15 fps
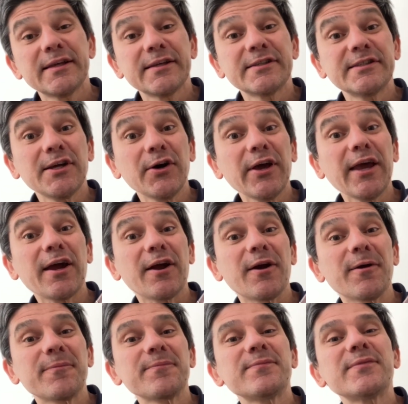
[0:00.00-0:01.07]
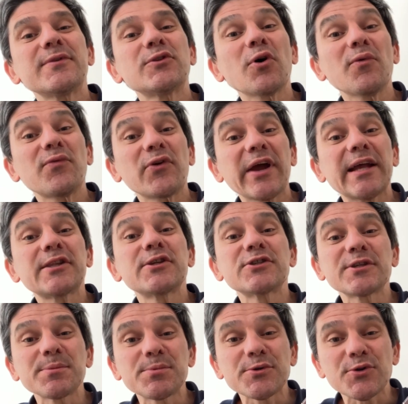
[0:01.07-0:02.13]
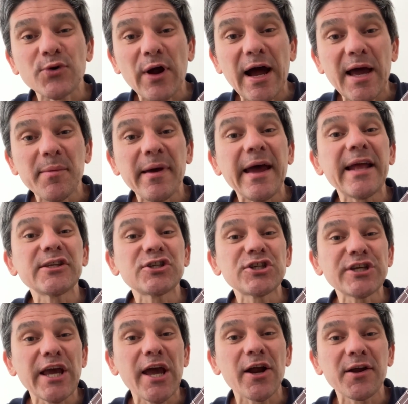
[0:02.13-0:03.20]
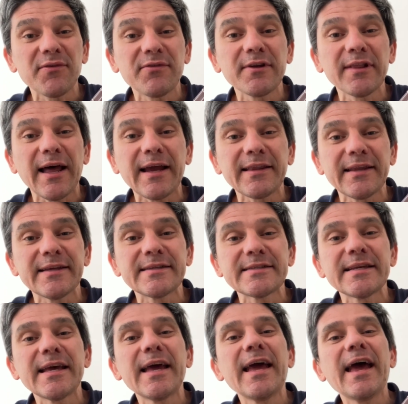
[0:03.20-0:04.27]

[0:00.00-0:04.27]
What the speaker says: Still here. Don't forget to subscribe and share if you like this.